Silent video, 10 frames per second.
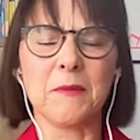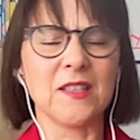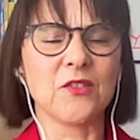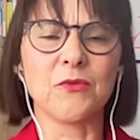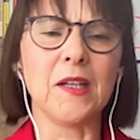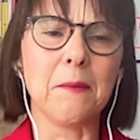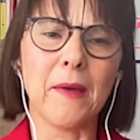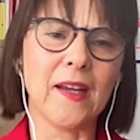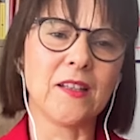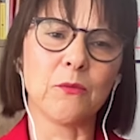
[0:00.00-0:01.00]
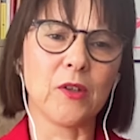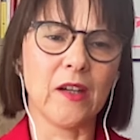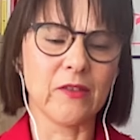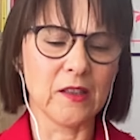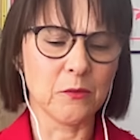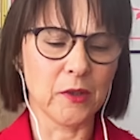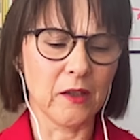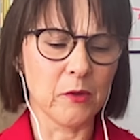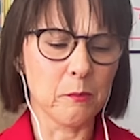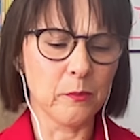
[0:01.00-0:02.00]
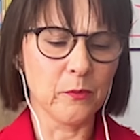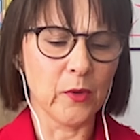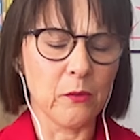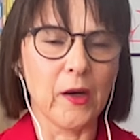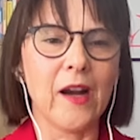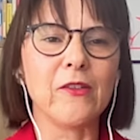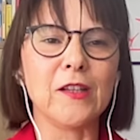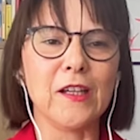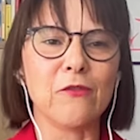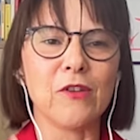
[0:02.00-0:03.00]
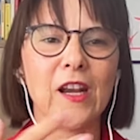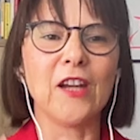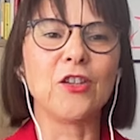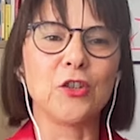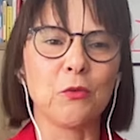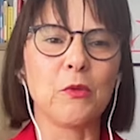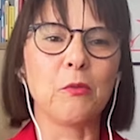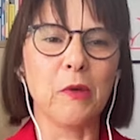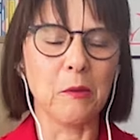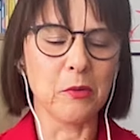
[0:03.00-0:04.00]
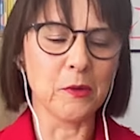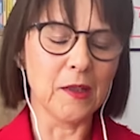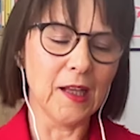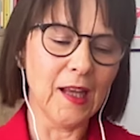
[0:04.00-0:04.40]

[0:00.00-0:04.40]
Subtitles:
it doesn't really matter, wherever the relationship with people,